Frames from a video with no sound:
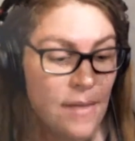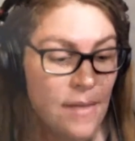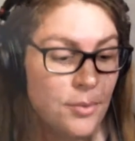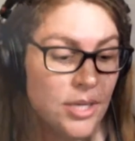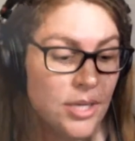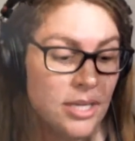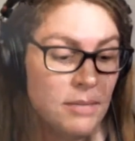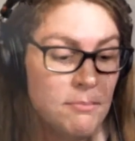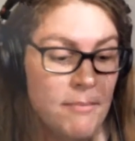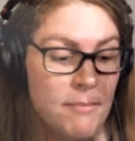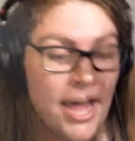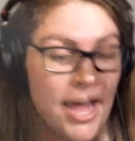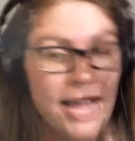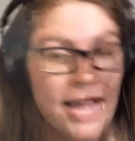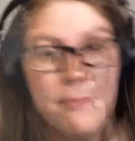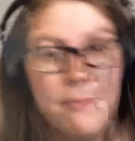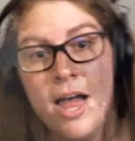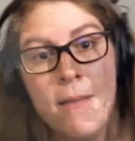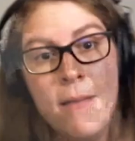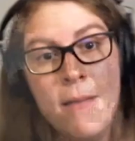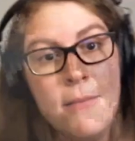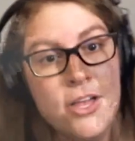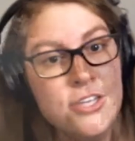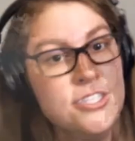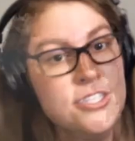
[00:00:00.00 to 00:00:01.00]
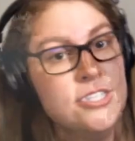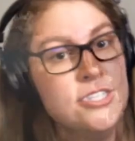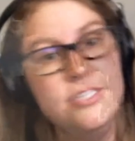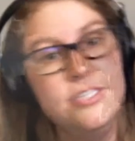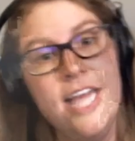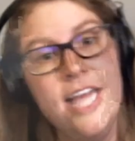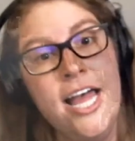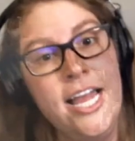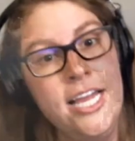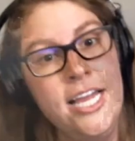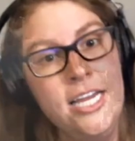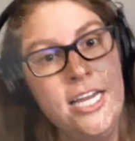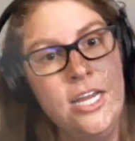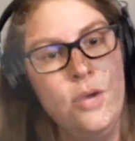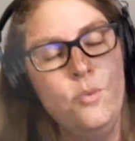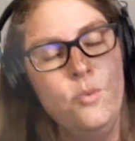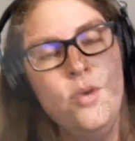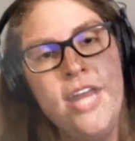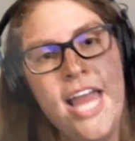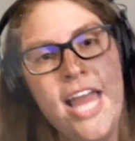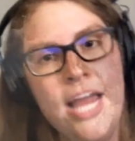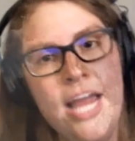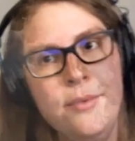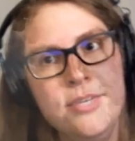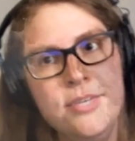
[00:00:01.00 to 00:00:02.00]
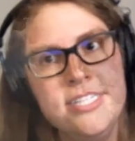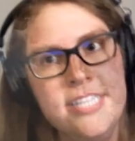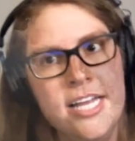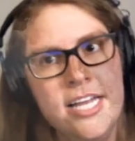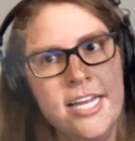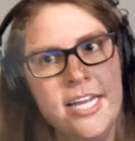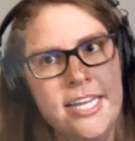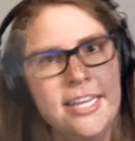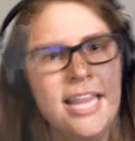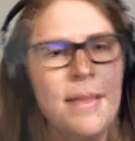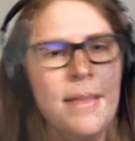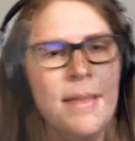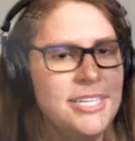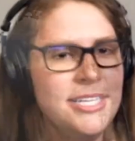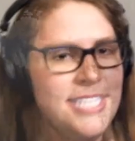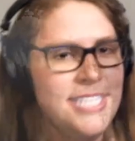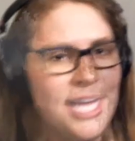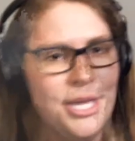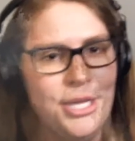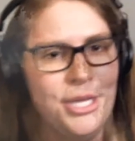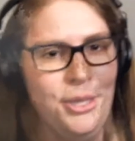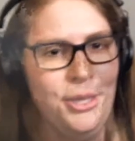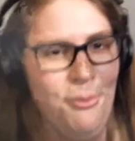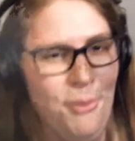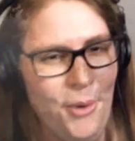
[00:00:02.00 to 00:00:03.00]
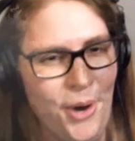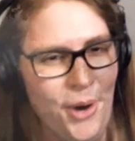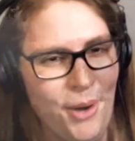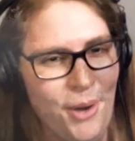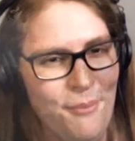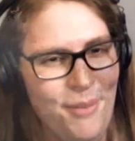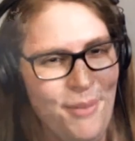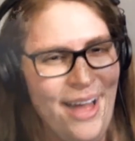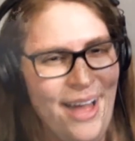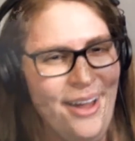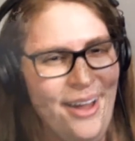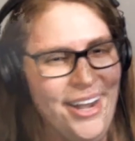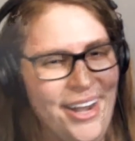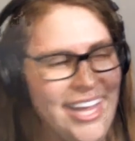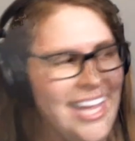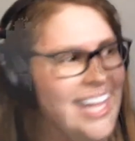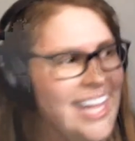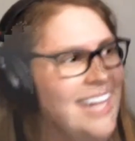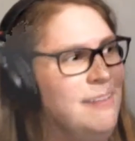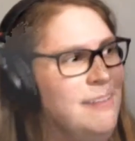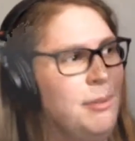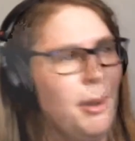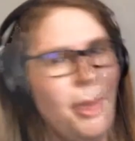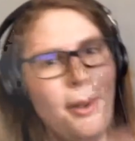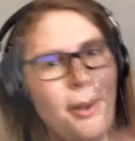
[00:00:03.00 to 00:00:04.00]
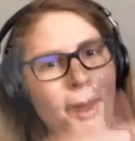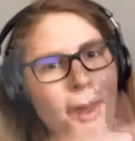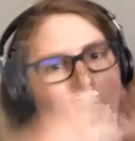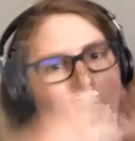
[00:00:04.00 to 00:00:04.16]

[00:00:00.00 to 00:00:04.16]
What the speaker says: well, my mom also died when I was young, and let me tell you more about it. And blah, blah, blah,